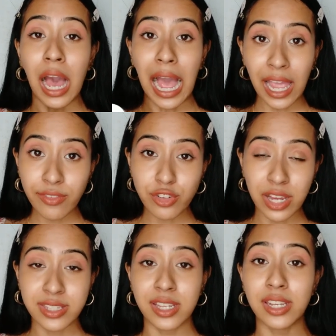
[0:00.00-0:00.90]
I have
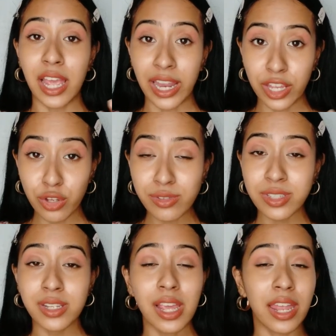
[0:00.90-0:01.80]
dry skin and I
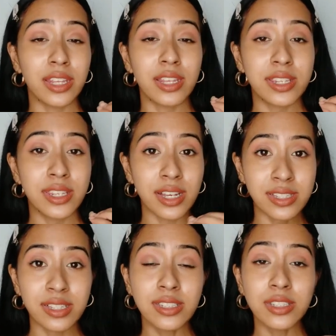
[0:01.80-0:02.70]
used it and it
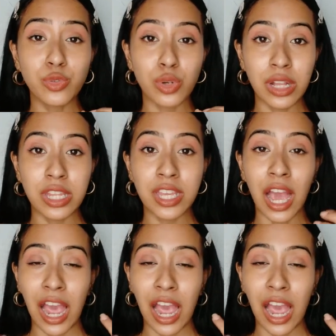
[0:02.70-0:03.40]
doesn't really